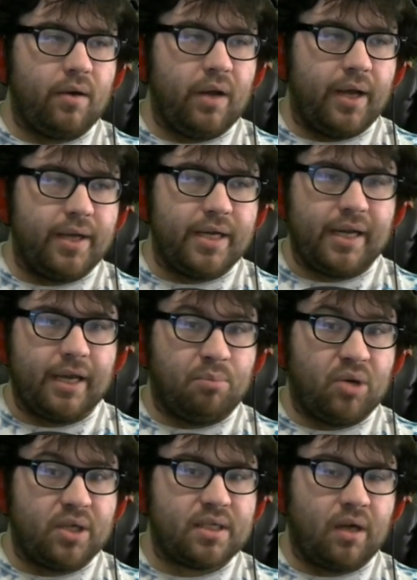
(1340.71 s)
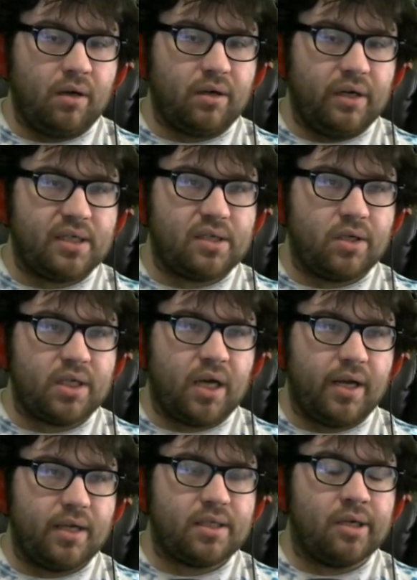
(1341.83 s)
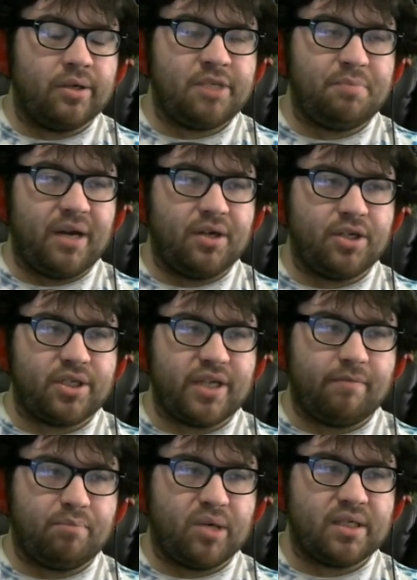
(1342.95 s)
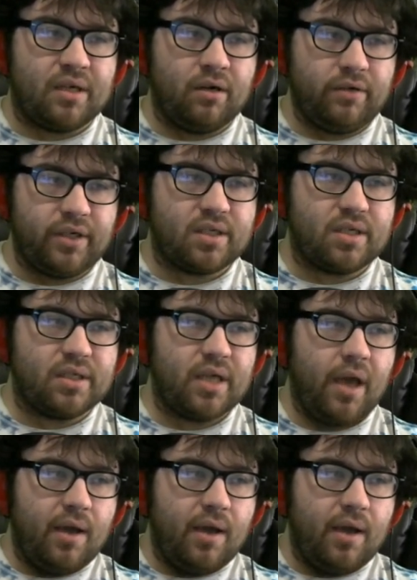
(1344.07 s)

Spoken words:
Didn't get plus a Hungering Souls on it, so it's better just to have plus a Hungering Souls.